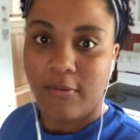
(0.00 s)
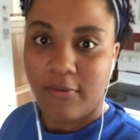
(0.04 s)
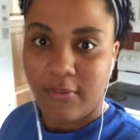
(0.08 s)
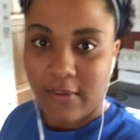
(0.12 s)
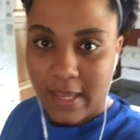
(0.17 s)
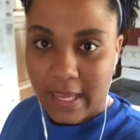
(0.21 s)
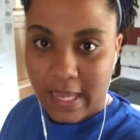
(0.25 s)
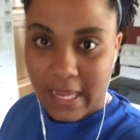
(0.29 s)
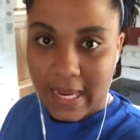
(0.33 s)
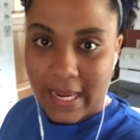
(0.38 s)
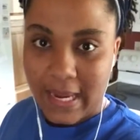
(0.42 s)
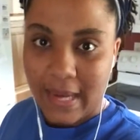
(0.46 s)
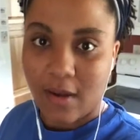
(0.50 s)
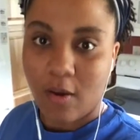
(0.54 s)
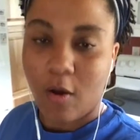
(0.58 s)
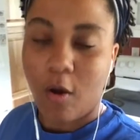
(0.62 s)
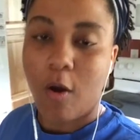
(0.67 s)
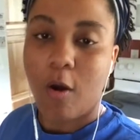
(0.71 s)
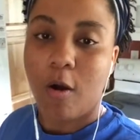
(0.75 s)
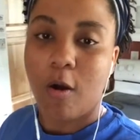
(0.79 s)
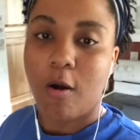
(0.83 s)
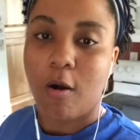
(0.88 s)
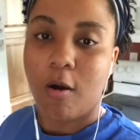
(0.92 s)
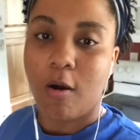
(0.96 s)
feed
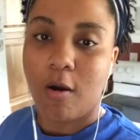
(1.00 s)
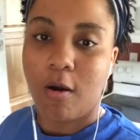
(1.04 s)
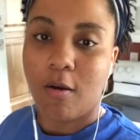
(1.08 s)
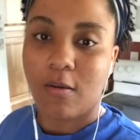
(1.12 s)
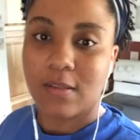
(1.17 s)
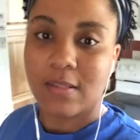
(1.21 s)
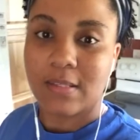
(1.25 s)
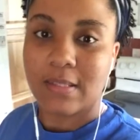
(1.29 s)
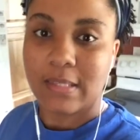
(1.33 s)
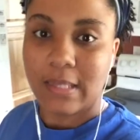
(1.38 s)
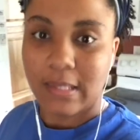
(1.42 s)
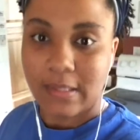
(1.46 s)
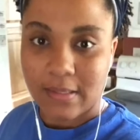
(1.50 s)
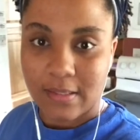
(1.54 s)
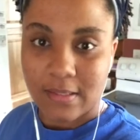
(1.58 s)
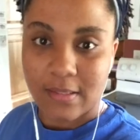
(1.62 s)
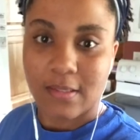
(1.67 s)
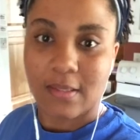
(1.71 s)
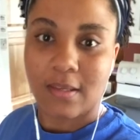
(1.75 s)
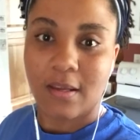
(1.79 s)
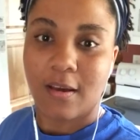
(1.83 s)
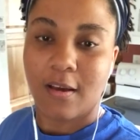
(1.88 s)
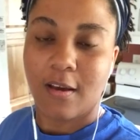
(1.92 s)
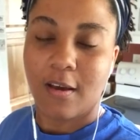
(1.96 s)
all
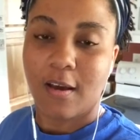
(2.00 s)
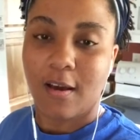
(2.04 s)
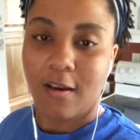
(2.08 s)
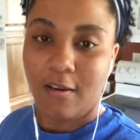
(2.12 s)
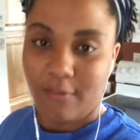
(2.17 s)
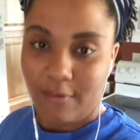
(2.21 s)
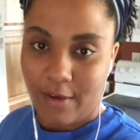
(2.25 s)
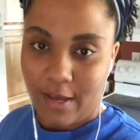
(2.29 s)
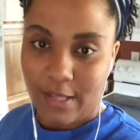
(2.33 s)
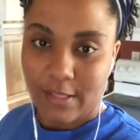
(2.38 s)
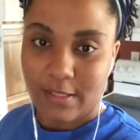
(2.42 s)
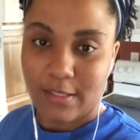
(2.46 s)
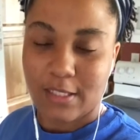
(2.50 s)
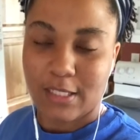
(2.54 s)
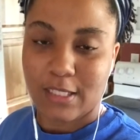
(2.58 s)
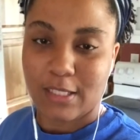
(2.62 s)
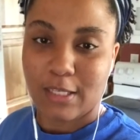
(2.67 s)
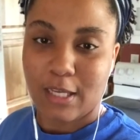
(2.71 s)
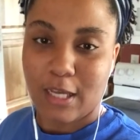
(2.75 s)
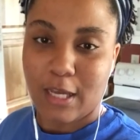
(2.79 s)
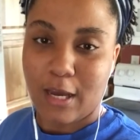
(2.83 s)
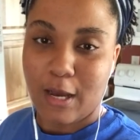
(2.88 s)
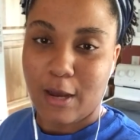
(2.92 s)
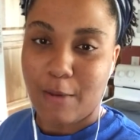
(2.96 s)
6 of
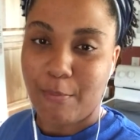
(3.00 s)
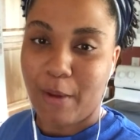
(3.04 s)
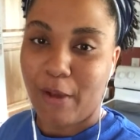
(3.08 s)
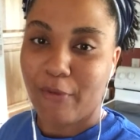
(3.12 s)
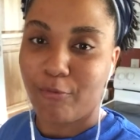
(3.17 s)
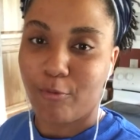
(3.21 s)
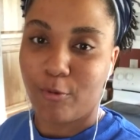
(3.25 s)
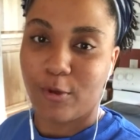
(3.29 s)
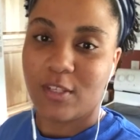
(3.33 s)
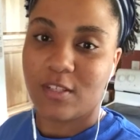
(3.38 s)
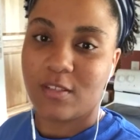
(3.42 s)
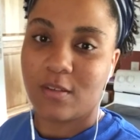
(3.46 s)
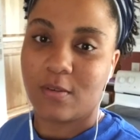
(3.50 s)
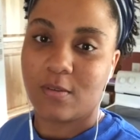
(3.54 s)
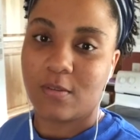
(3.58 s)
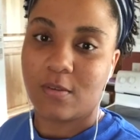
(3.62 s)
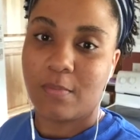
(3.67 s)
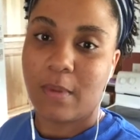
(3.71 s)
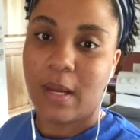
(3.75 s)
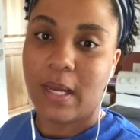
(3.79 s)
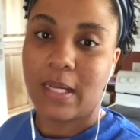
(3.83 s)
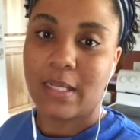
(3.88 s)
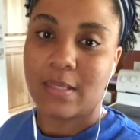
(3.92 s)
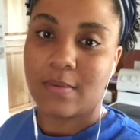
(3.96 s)
us, my 4
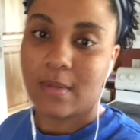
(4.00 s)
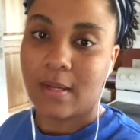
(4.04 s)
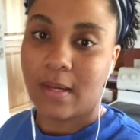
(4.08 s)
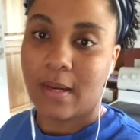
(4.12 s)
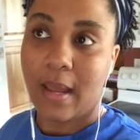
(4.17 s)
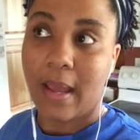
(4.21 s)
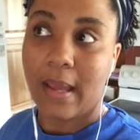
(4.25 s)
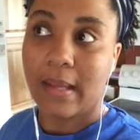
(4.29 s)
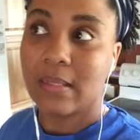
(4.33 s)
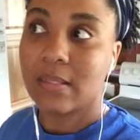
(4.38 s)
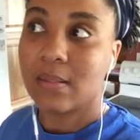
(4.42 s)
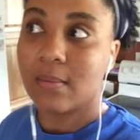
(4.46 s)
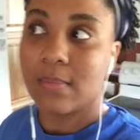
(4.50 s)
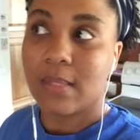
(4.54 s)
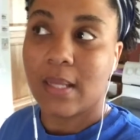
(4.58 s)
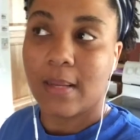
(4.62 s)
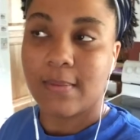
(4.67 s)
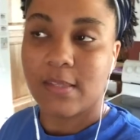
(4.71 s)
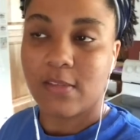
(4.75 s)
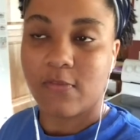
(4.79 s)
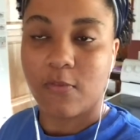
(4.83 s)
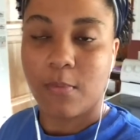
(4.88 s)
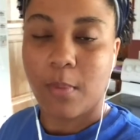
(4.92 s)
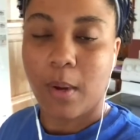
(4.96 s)
children, my husband and I, and
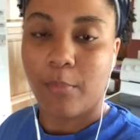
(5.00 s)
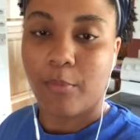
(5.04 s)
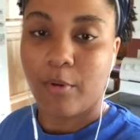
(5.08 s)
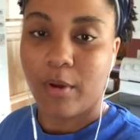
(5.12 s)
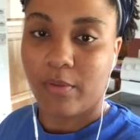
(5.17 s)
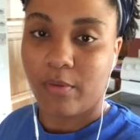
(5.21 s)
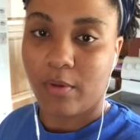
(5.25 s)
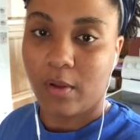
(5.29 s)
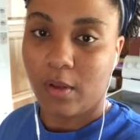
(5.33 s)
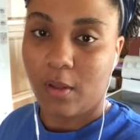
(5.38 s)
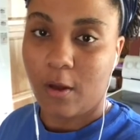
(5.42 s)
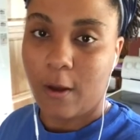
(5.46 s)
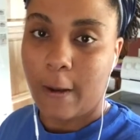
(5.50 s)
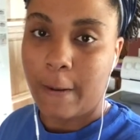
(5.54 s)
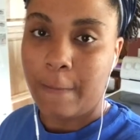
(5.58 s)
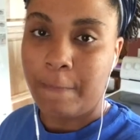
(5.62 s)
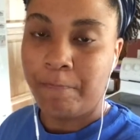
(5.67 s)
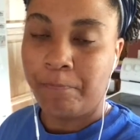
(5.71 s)
sometimes even my brother-in-law,